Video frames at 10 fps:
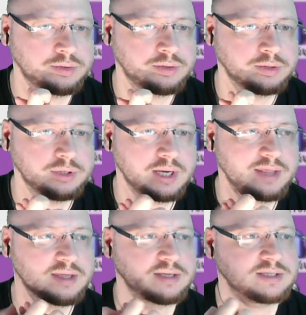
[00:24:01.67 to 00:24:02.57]
could, I
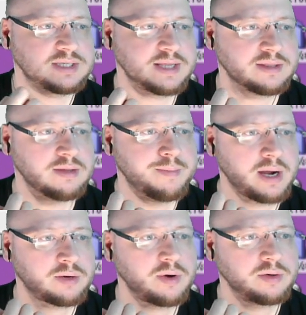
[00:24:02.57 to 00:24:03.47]
think, set the
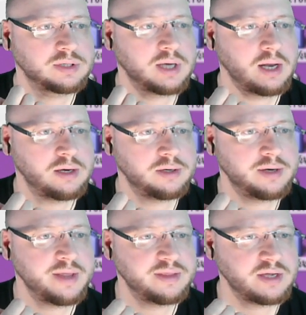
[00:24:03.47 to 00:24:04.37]
background color
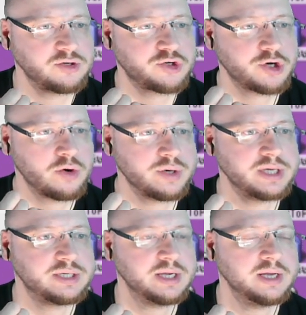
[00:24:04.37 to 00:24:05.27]
and then show
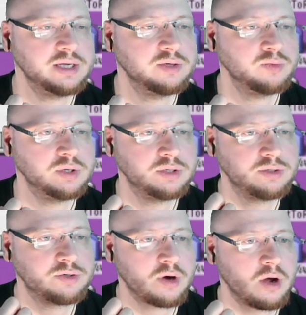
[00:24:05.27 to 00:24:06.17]
it and it would
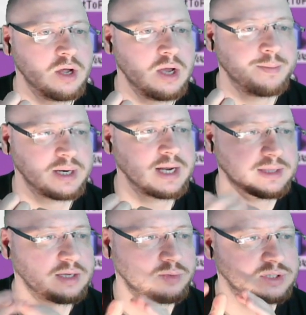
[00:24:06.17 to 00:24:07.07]
draw. But like
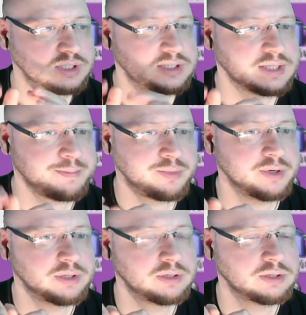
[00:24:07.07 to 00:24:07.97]
there was a
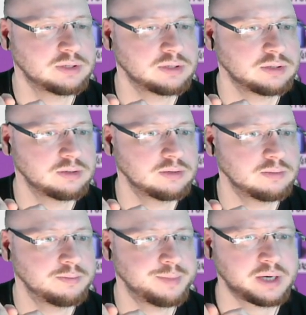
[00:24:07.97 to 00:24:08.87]
separate
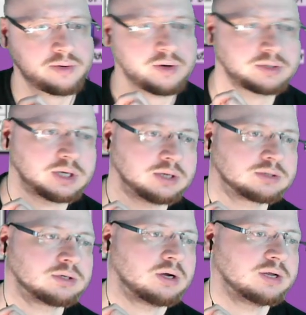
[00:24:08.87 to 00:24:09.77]
background color
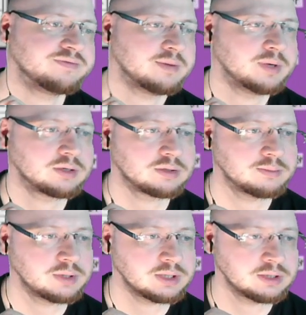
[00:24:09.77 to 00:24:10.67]
call, if I'm not
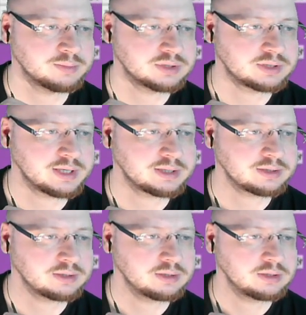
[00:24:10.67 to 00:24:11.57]
completely
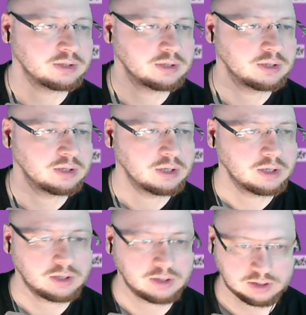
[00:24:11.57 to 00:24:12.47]
mistaken.
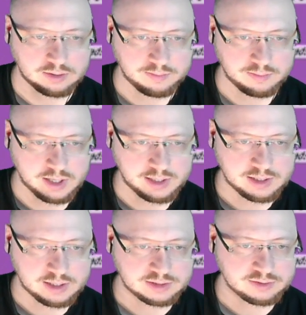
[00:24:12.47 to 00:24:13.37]
I
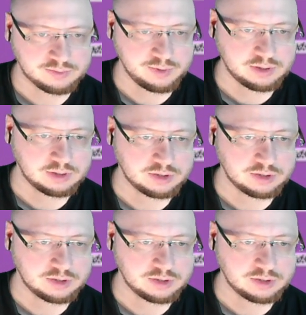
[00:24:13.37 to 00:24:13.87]
guess we can